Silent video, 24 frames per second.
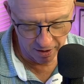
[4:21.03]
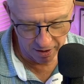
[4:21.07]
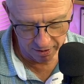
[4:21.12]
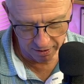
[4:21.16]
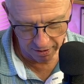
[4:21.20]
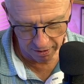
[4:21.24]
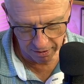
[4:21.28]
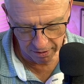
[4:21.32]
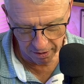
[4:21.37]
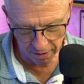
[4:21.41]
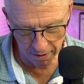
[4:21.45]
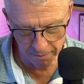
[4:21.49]
at
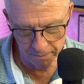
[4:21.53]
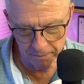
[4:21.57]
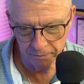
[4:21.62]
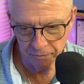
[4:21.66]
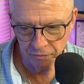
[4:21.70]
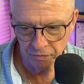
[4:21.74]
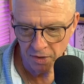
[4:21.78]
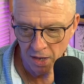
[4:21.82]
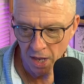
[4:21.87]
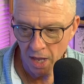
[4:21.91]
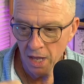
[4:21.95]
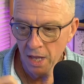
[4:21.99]
the time.
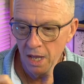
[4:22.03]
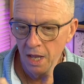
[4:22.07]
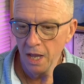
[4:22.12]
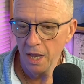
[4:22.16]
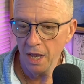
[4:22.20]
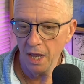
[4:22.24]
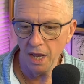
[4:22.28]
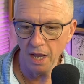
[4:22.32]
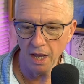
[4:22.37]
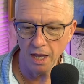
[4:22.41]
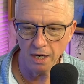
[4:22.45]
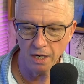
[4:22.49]

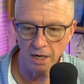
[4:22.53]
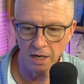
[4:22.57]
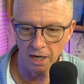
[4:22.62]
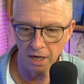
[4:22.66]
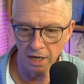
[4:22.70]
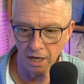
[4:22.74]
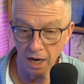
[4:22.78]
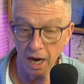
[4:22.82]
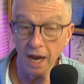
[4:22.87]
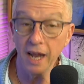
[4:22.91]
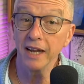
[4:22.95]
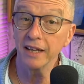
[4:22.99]
And
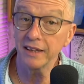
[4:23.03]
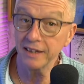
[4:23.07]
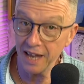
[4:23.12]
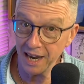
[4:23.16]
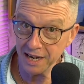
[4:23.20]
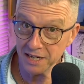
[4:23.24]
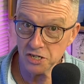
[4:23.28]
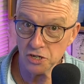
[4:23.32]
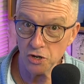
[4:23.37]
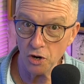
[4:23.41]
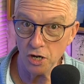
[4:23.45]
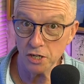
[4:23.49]
uh, I had
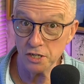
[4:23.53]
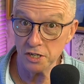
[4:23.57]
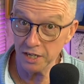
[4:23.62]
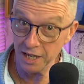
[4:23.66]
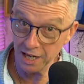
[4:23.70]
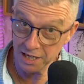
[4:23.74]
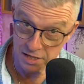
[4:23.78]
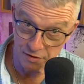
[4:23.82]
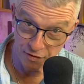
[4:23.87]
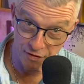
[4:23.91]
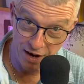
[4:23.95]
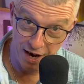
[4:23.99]
tech sergeant,
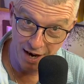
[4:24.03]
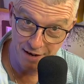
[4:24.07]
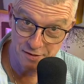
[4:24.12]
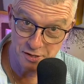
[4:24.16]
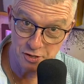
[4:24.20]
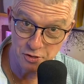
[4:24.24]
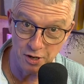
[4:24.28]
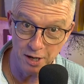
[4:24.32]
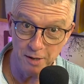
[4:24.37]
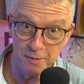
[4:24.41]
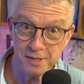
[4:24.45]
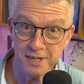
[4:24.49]
that's five
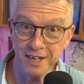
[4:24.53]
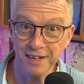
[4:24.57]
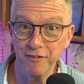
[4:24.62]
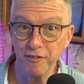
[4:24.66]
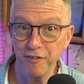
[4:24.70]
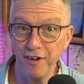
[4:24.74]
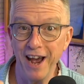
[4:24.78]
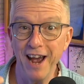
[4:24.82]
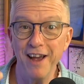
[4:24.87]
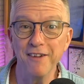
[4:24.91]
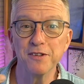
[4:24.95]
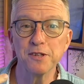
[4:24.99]
stripes.
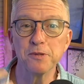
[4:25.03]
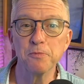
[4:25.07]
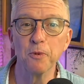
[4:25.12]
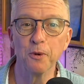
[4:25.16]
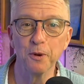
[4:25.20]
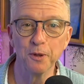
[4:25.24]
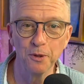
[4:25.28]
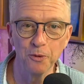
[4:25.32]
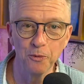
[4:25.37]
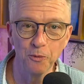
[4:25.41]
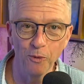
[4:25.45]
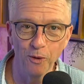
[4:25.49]
Five is
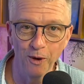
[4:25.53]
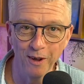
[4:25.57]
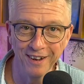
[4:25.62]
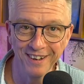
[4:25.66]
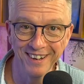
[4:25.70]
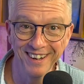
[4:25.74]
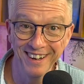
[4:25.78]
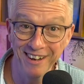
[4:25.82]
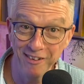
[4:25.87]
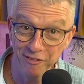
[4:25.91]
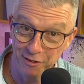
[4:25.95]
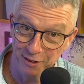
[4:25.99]
more than one
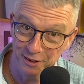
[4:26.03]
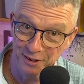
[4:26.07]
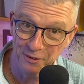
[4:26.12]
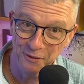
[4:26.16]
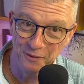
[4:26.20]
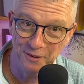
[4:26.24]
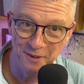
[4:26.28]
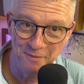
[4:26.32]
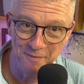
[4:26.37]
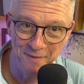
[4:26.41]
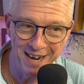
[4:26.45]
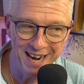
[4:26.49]
if you're
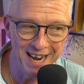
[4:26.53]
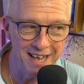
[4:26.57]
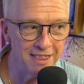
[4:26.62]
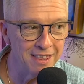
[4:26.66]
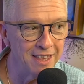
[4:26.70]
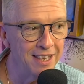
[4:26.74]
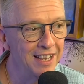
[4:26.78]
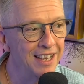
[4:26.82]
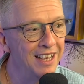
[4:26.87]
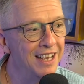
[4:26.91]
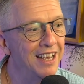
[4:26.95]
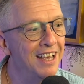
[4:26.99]
doing the math.
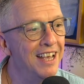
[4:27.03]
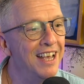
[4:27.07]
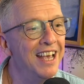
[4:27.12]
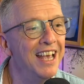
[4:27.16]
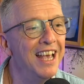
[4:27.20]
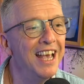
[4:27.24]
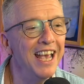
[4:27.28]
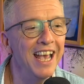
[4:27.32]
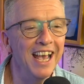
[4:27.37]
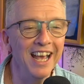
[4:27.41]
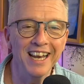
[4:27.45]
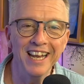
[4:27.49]

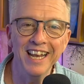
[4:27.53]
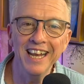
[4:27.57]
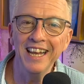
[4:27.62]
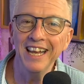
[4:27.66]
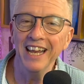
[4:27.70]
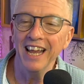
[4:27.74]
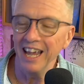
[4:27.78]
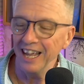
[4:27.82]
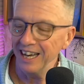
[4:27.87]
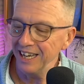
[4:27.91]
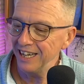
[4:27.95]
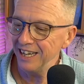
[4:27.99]
And he
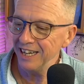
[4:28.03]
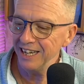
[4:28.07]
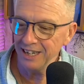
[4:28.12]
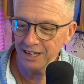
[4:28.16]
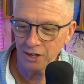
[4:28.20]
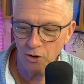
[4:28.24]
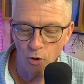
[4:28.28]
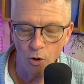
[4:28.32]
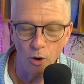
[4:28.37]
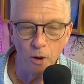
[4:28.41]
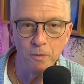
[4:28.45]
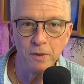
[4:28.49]
and he
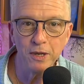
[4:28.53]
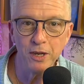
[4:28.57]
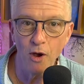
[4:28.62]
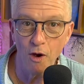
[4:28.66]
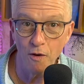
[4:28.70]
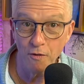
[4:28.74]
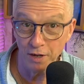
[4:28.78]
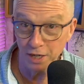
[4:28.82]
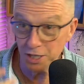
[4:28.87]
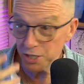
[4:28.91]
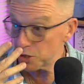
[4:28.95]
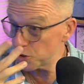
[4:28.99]
called me
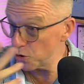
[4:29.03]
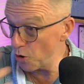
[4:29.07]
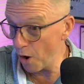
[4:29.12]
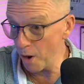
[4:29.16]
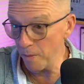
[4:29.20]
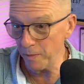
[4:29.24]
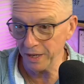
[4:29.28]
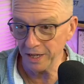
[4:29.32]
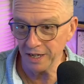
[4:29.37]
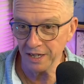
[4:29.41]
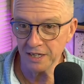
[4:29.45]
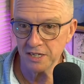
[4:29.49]
over. He saw
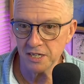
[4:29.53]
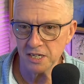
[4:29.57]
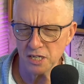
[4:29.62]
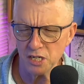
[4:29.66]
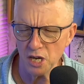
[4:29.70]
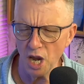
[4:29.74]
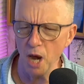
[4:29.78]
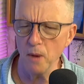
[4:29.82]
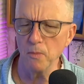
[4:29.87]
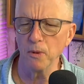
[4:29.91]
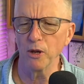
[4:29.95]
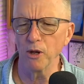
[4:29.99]
me. He says,
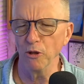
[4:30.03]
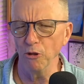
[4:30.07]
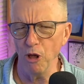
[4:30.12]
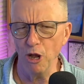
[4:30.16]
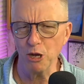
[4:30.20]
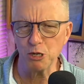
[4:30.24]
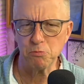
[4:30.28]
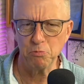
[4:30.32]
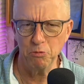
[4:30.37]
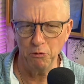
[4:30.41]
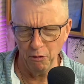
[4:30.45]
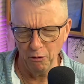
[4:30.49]
"Airman
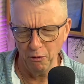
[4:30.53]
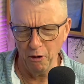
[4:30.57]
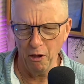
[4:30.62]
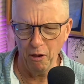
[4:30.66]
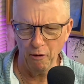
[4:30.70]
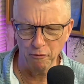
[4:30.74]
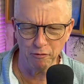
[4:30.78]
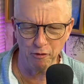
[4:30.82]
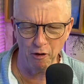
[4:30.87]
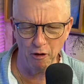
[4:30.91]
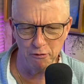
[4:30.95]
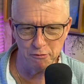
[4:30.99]
Gillespie, uh,
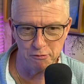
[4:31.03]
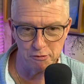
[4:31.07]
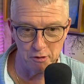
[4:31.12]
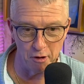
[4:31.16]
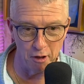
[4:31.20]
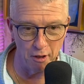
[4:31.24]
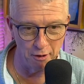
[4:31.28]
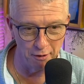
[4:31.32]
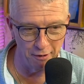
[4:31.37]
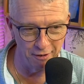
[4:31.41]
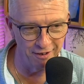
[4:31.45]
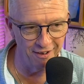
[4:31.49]
front and
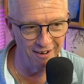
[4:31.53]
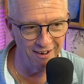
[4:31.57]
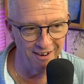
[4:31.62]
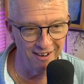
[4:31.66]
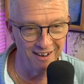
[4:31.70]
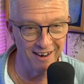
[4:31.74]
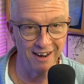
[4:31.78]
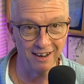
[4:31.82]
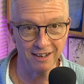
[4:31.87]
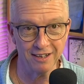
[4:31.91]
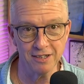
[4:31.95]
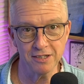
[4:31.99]
center," you know.
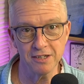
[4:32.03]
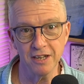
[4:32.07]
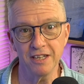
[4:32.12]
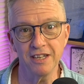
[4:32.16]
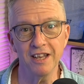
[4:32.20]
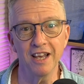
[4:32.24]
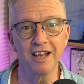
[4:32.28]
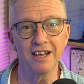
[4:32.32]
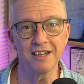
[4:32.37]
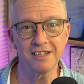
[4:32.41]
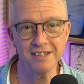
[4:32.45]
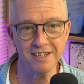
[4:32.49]
And I said,
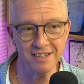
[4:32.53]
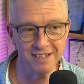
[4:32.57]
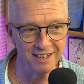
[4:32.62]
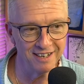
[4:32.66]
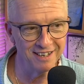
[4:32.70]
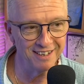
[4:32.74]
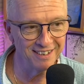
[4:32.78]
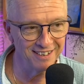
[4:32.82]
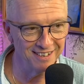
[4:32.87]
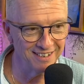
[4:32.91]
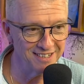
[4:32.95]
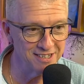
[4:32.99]
"Yes,
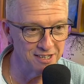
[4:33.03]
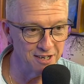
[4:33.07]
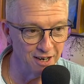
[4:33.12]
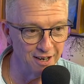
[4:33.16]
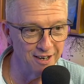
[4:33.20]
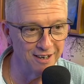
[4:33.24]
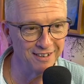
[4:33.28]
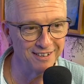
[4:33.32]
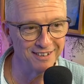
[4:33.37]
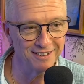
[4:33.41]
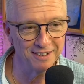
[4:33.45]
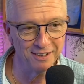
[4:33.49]
uh,
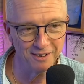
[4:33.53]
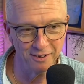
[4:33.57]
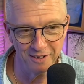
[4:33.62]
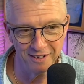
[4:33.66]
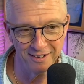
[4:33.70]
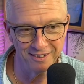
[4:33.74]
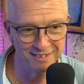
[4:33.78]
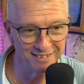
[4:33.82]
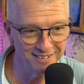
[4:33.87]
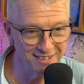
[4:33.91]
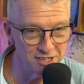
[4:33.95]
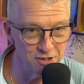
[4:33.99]
sir,
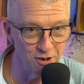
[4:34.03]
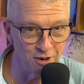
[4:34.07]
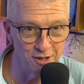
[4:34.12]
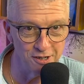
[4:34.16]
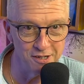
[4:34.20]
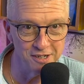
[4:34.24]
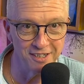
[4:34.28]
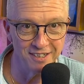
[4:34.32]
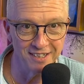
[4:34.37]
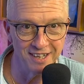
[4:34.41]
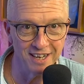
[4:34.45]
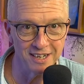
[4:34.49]
uh,
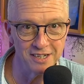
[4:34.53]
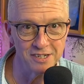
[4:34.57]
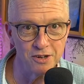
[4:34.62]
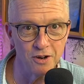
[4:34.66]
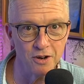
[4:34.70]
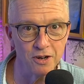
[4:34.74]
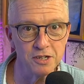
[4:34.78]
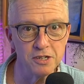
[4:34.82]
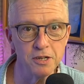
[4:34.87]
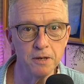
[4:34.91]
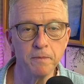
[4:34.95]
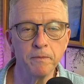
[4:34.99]
sergeant, tech
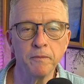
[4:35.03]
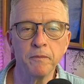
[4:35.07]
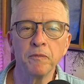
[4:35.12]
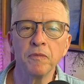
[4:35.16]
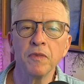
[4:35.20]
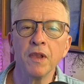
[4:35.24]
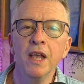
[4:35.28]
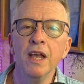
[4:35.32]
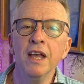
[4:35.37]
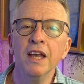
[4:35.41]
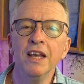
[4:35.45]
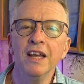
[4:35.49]
sergeant."
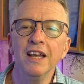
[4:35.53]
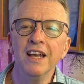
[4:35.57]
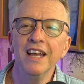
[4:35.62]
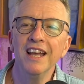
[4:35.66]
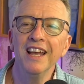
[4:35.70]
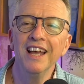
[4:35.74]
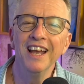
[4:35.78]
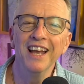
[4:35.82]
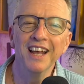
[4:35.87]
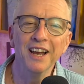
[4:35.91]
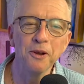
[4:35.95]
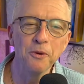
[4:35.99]

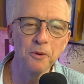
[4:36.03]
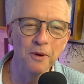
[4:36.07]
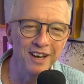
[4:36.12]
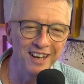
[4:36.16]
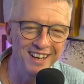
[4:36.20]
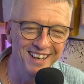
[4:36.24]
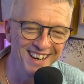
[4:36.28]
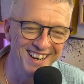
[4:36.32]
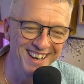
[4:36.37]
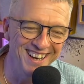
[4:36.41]
Anyway,